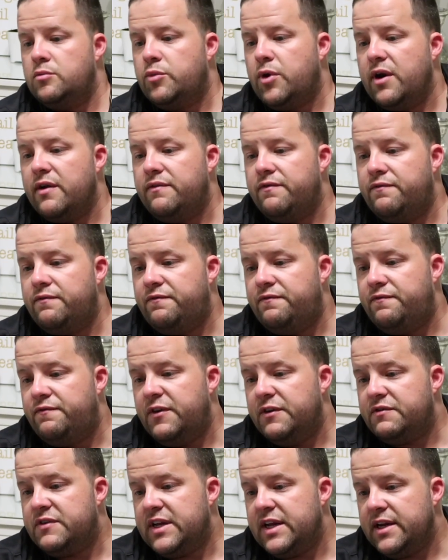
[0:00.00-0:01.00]
probably
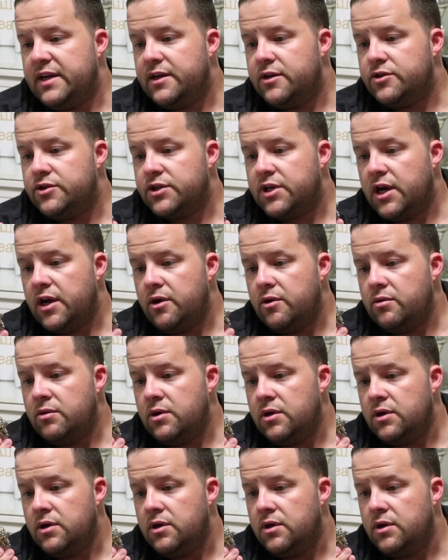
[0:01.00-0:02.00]
15 years ago
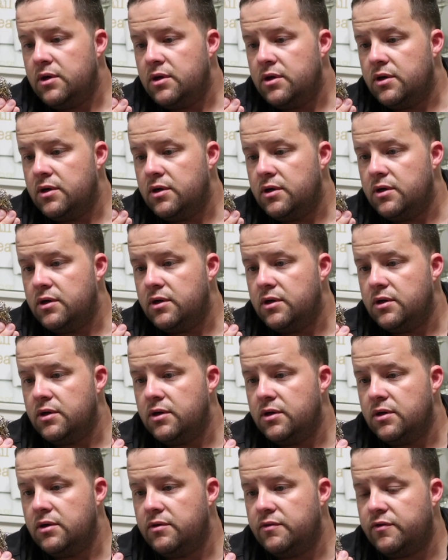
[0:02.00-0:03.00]

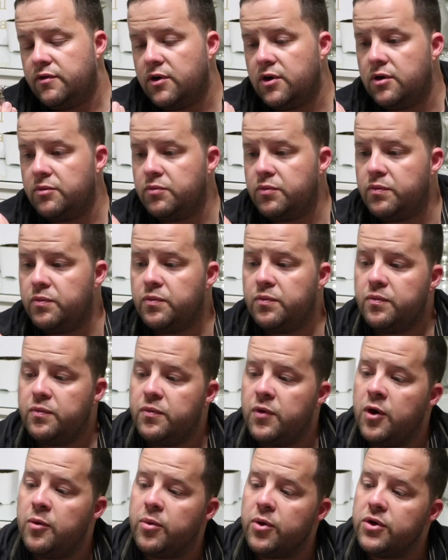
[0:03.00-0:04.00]
for her,
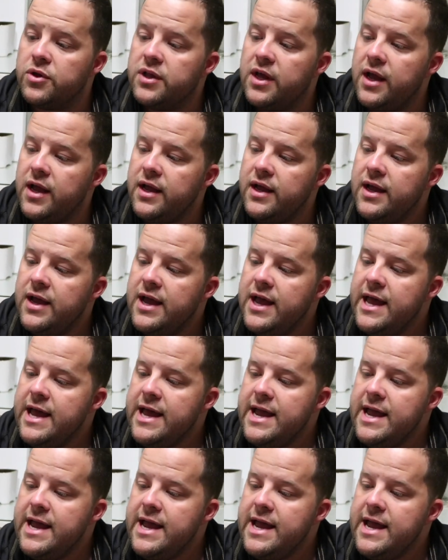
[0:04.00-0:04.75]
her birthday.